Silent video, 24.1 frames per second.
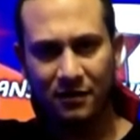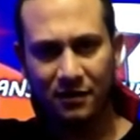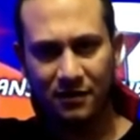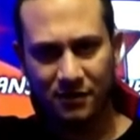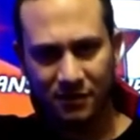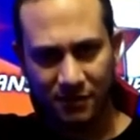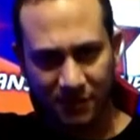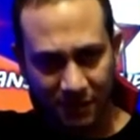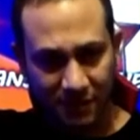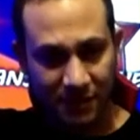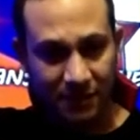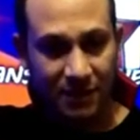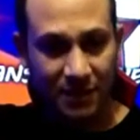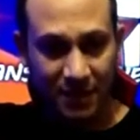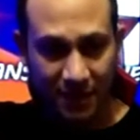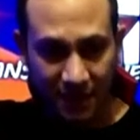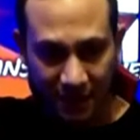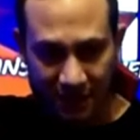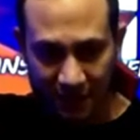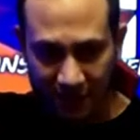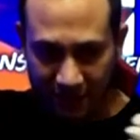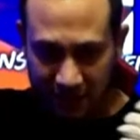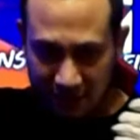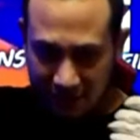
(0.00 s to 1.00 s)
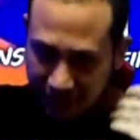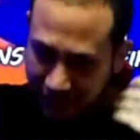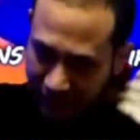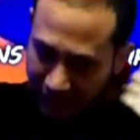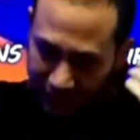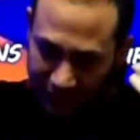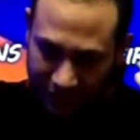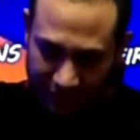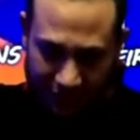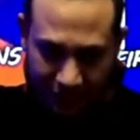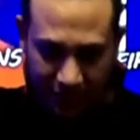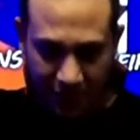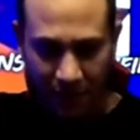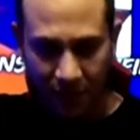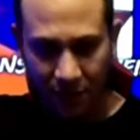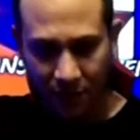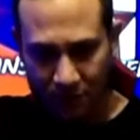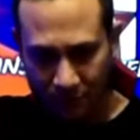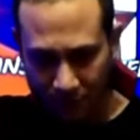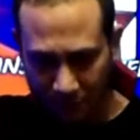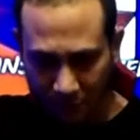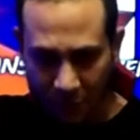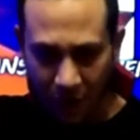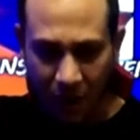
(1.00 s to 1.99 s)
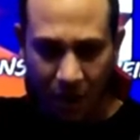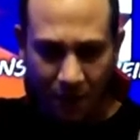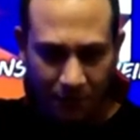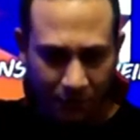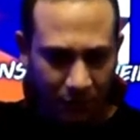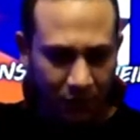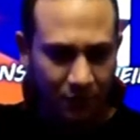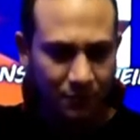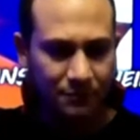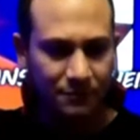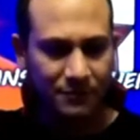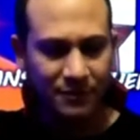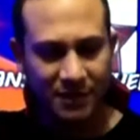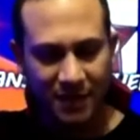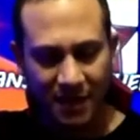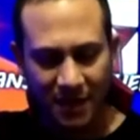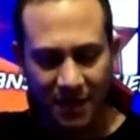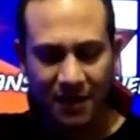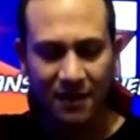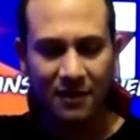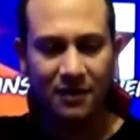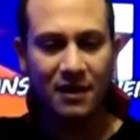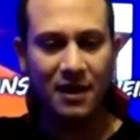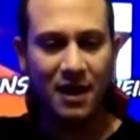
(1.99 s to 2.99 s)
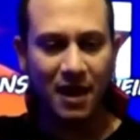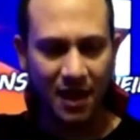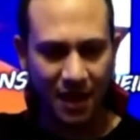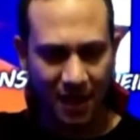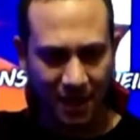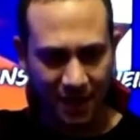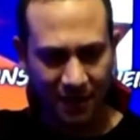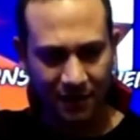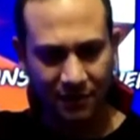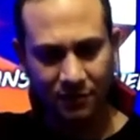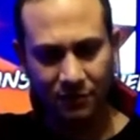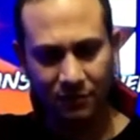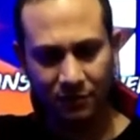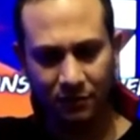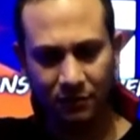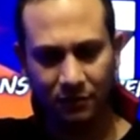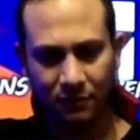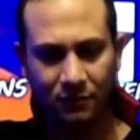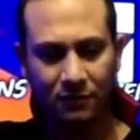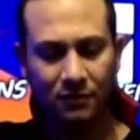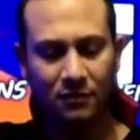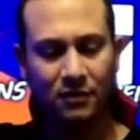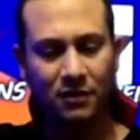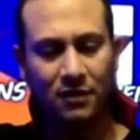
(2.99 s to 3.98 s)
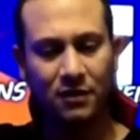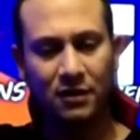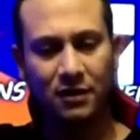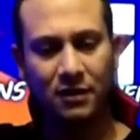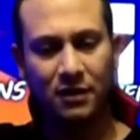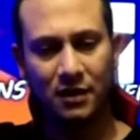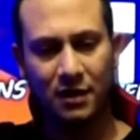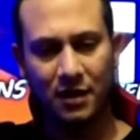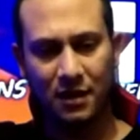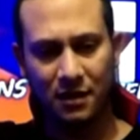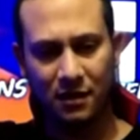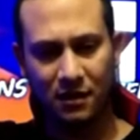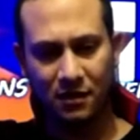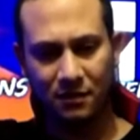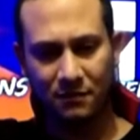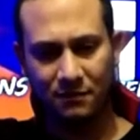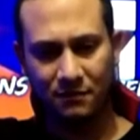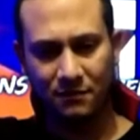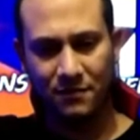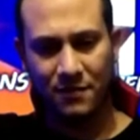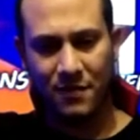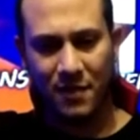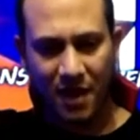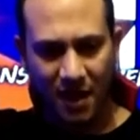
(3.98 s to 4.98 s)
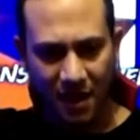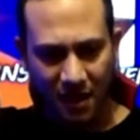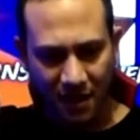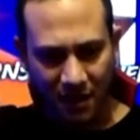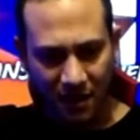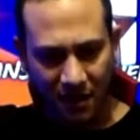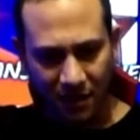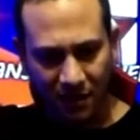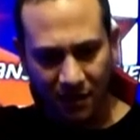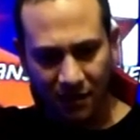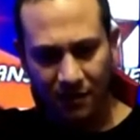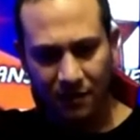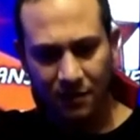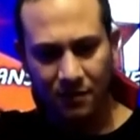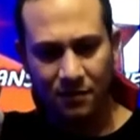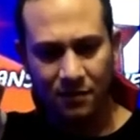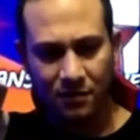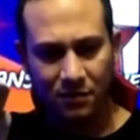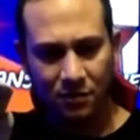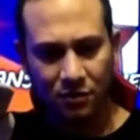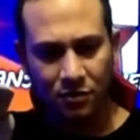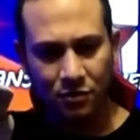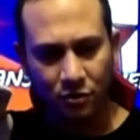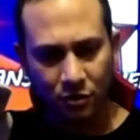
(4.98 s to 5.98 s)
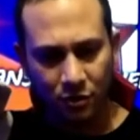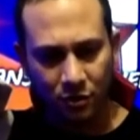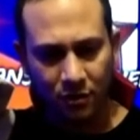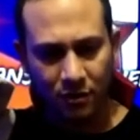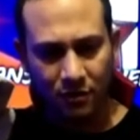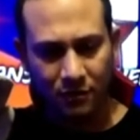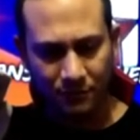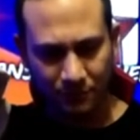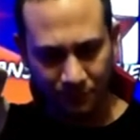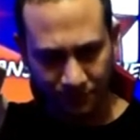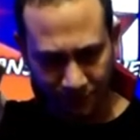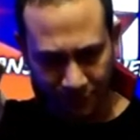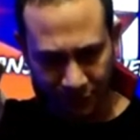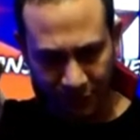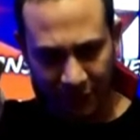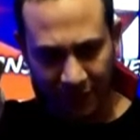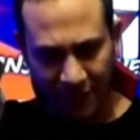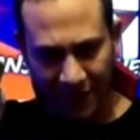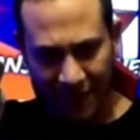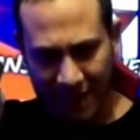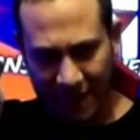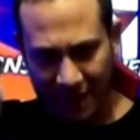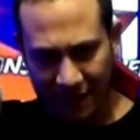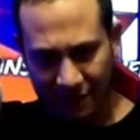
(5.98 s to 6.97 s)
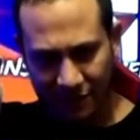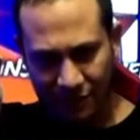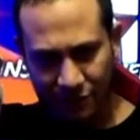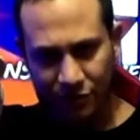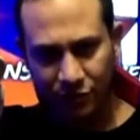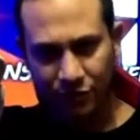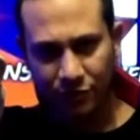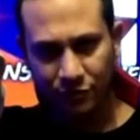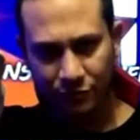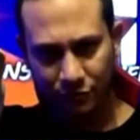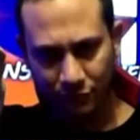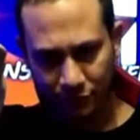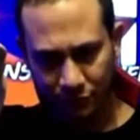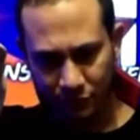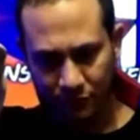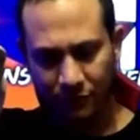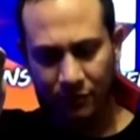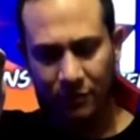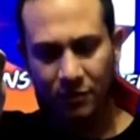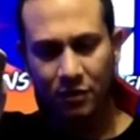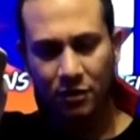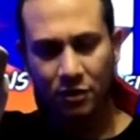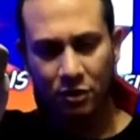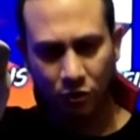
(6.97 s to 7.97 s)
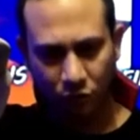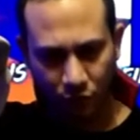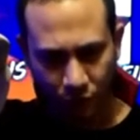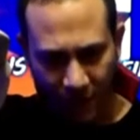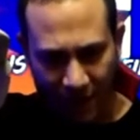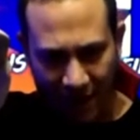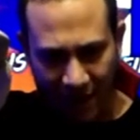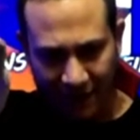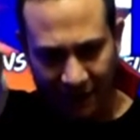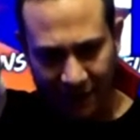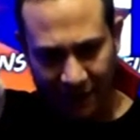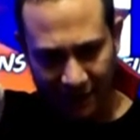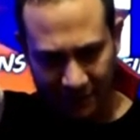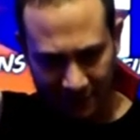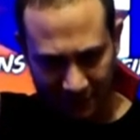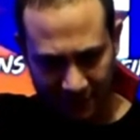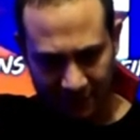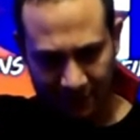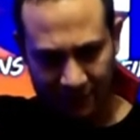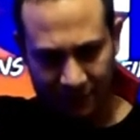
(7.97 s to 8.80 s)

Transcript: see their problems and handle a good plan to correct it.